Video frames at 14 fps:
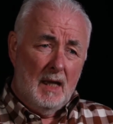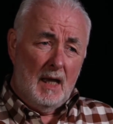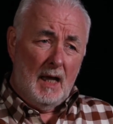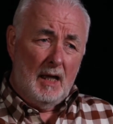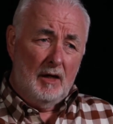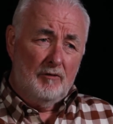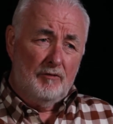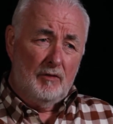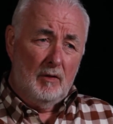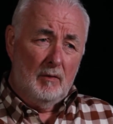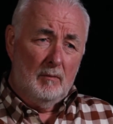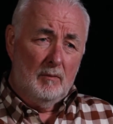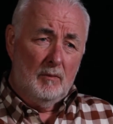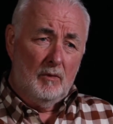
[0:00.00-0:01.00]
and
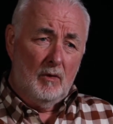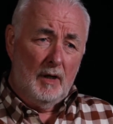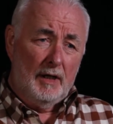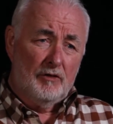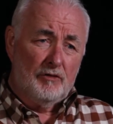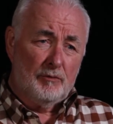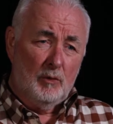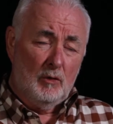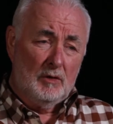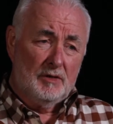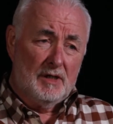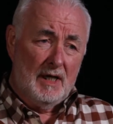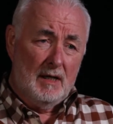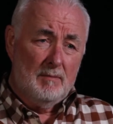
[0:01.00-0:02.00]
from running a small
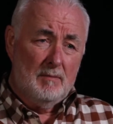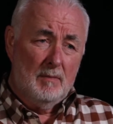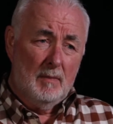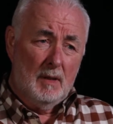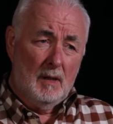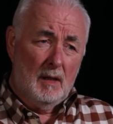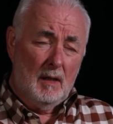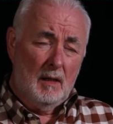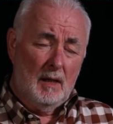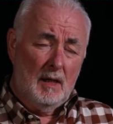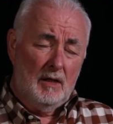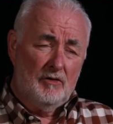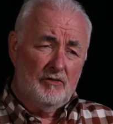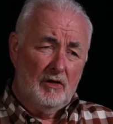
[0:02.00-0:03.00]
team
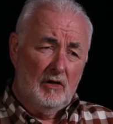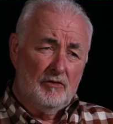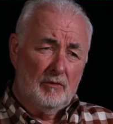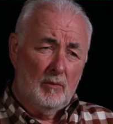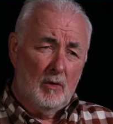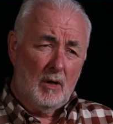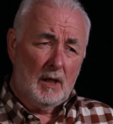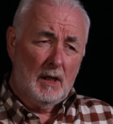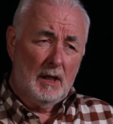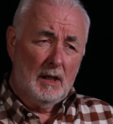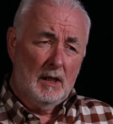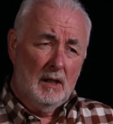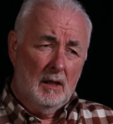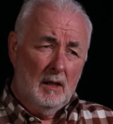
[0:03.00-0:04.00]
in sales and marketing